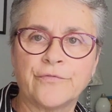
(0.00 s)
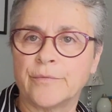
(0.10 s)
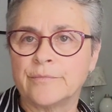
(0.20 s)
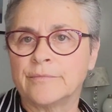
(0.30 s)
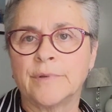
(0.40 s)

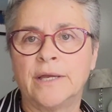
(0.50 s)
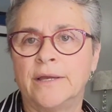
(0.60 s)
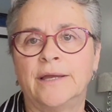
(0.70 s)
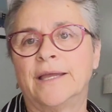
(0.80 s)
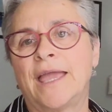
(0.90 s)
from
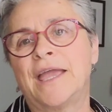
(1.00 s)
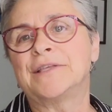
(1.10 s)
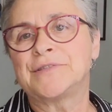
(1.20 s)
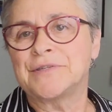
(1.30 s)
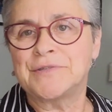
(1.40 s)

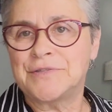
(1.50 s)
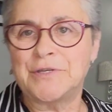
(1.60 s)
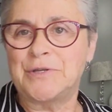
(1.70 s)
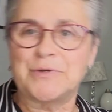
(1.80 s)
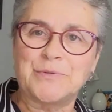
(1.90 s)
Kansas,
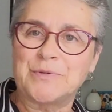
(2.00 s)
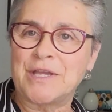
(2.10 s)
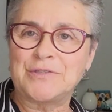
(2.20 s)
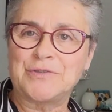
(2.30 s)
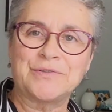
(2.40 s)

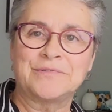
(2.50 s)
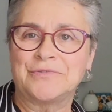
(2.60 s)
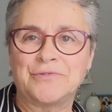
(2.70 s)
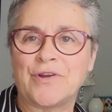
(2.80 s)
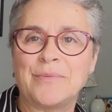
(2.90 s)
gets
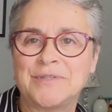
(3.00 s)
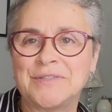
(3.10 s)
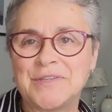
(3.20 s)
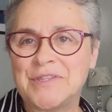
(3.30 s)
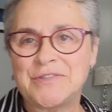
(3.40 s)
dropped
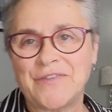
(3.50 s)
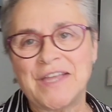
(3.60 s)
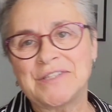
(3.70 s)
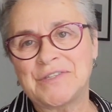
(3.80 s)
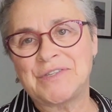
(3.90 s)
into this
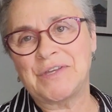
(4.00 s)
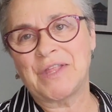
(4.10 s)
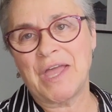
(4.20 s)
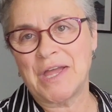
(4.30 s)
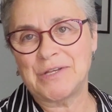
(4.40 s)
fantasy
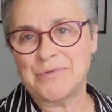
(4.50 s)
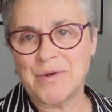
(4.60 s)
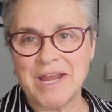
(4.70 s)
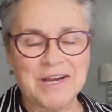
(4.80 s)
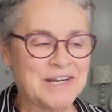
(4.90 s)
land
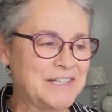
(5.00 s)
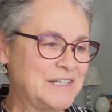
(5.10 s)
where,